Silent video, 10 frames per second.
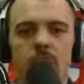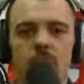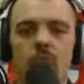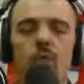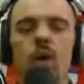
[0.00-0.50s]

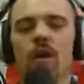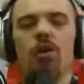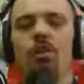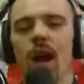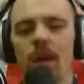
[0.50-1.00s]
So what are
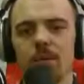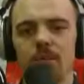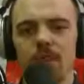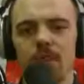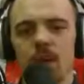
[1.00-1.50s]
your
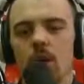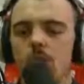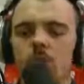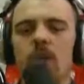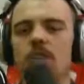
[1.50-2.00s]
options?
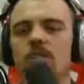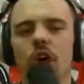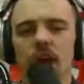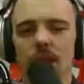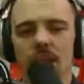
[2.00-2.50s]
We're going to
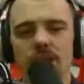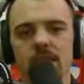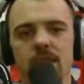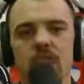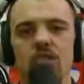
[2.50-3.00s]
talk about
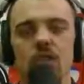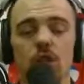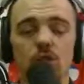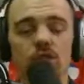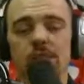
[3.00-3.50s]
some of the
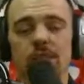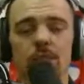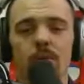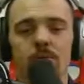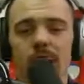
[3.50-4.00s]
solutions that
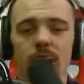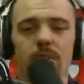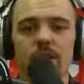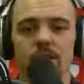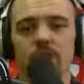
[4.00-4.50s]

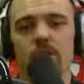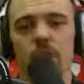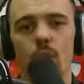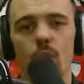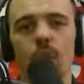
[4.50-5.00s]
retirees look
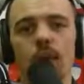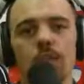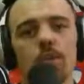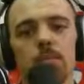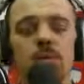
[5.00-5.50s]
for
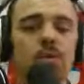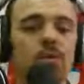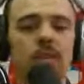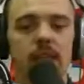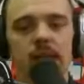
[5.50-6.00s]
to
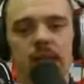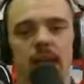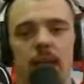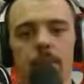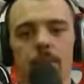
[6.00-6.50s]
produce
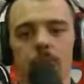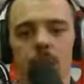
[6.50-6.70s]
income.